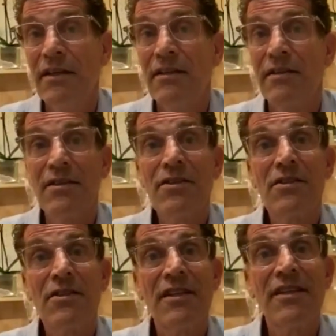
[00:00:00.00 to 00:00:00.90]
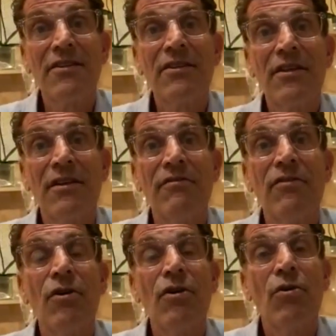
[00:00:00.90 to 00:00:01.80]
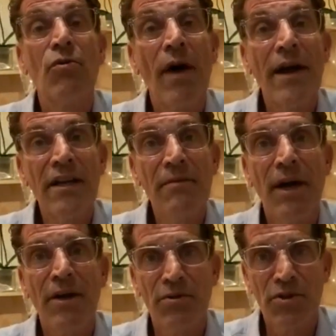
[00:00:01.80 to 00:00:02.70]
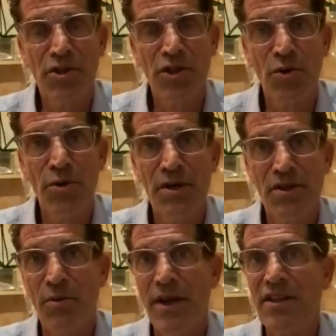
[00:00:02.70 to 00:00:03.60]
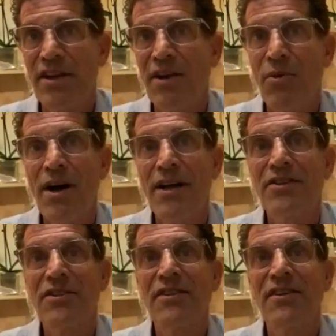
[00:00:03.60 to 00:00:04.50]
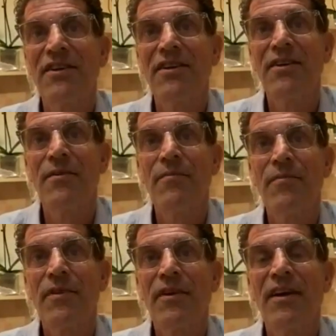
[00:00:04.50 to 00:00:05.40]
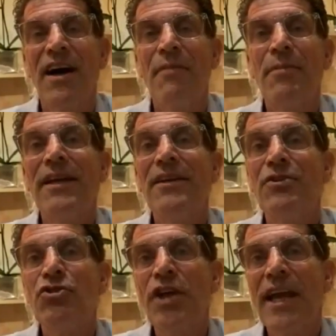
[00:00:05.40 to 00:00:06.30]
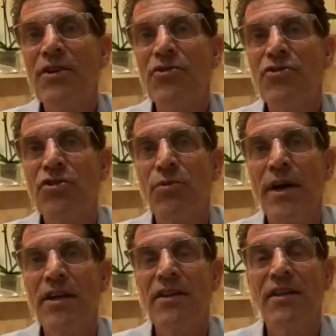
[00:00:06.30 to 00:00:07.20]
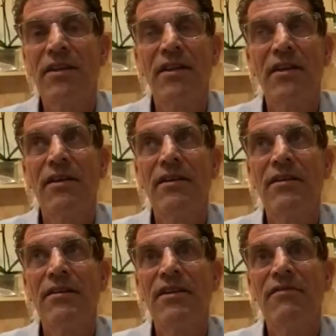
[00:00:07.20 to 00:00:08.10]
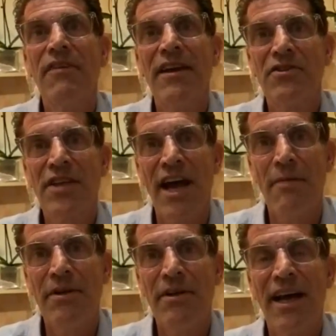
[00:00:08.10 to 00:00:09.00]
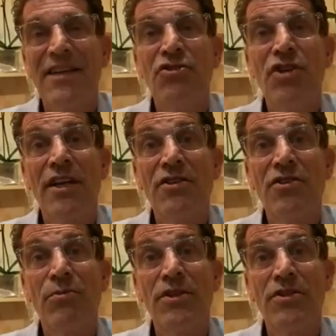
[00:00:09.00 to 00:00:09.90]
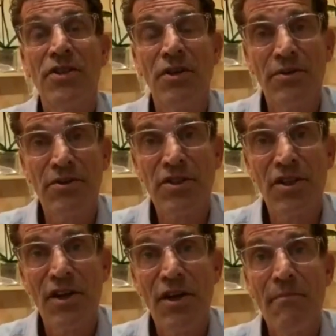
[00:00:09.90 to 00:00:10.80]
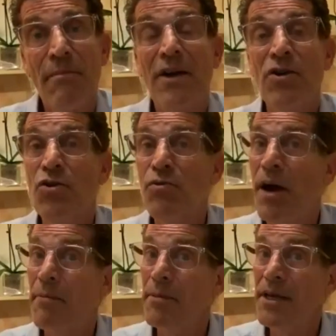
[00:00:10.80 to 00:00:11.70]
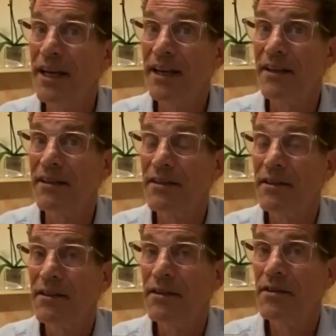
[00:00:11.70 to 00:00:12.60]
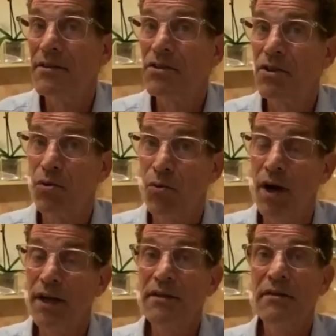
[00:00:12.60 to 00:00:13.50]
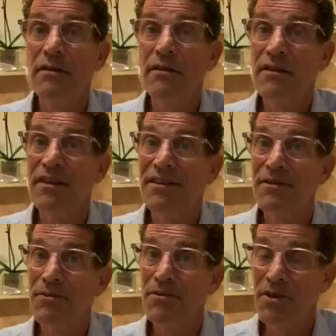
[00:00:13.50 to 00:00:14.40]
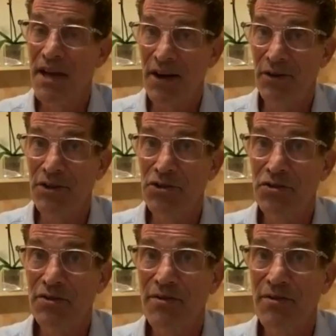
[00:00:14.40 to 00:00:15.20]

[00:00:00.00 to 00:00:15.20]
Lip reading: this skill of writing my own story the way that I want, I begin to change the way that the events happen. I change the results by whom I'm being. So 1, knowledge.